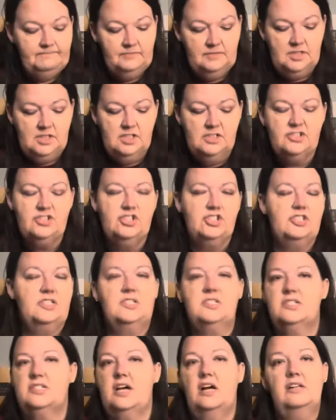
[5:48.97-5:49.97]
It's just
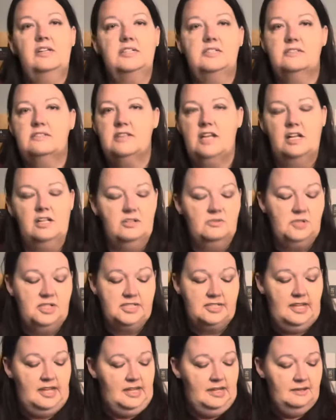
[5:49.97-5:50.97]
a solid, solid
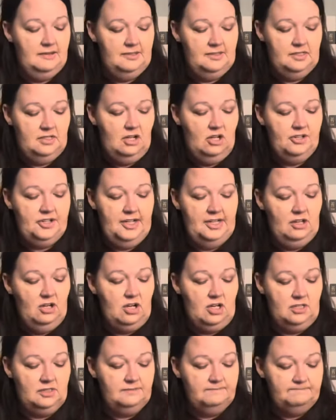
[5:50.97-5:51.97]
whiskey all day
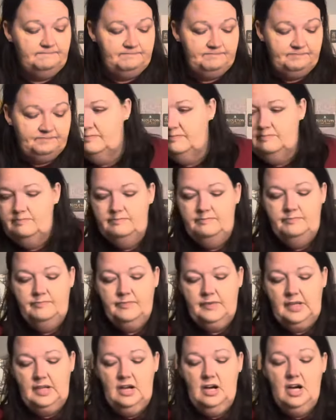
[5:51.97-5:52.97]
long.
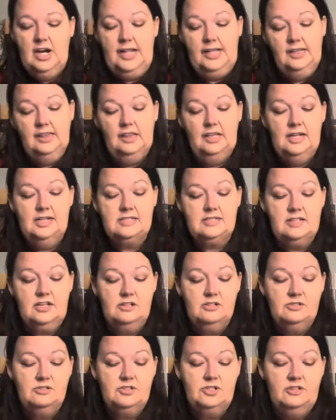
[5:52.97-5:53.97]
All right, let's
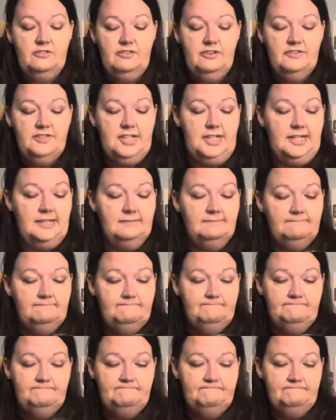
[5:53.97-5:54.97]
go to the 15.
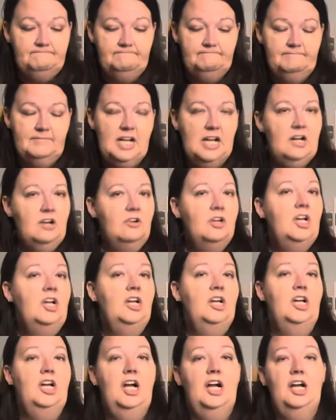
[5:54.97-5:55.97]
Now,
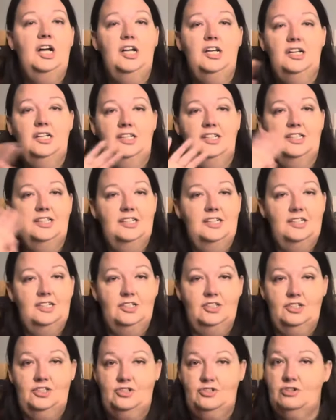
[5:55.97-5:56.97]

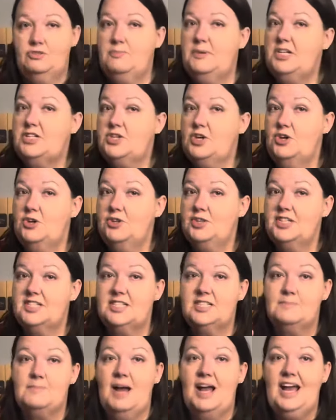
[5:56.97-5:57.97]
truth be told, this
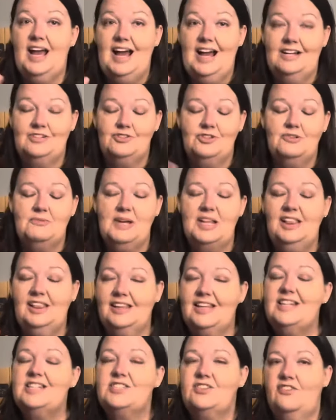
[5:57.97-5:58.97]
is my
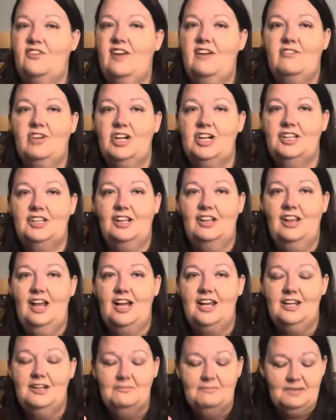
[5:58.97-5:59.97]
least favorite in the
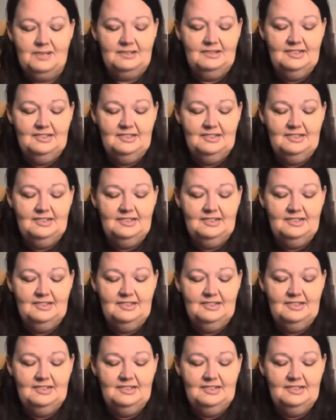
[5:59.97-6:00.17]
lineup.